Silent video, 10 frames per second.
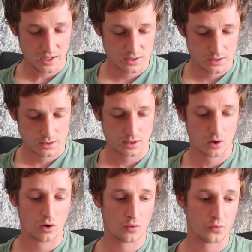piece
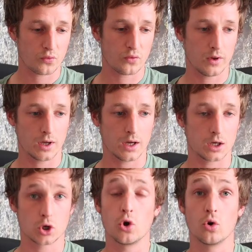of
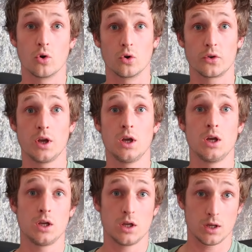cord
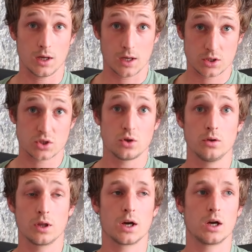to
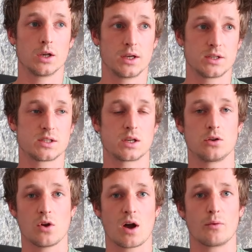the harness, so
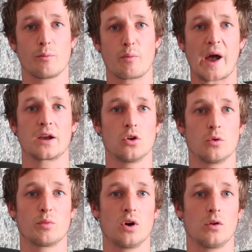you have a
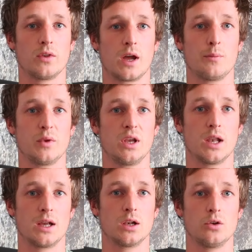backup of that
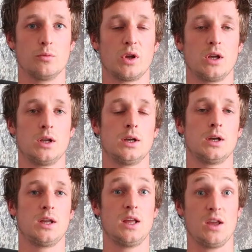belay loop
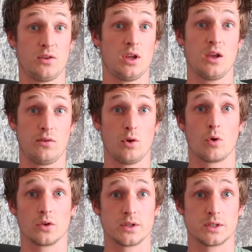if you
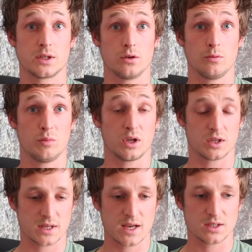wanted to,
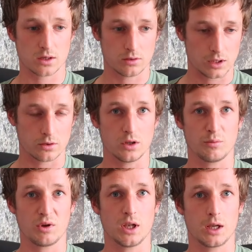because it is only through the
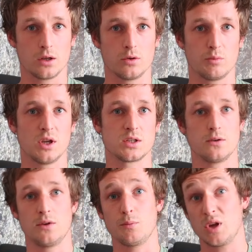belay loop. So
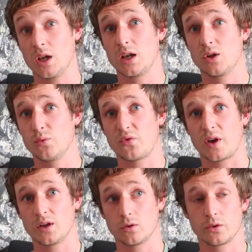if your belay loop
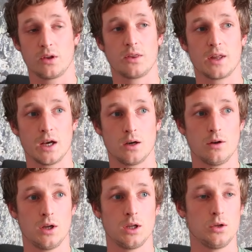failed, then
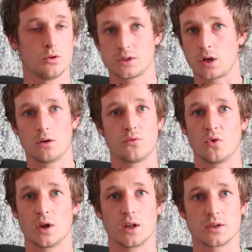you would totally
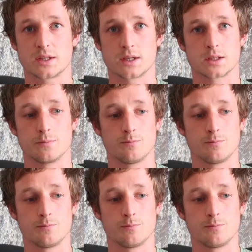fall out the system.